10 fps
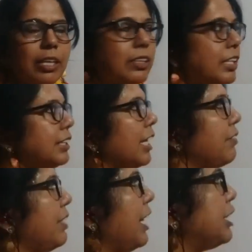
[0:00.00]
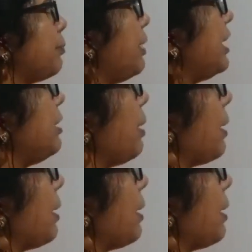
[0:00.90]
This I will explain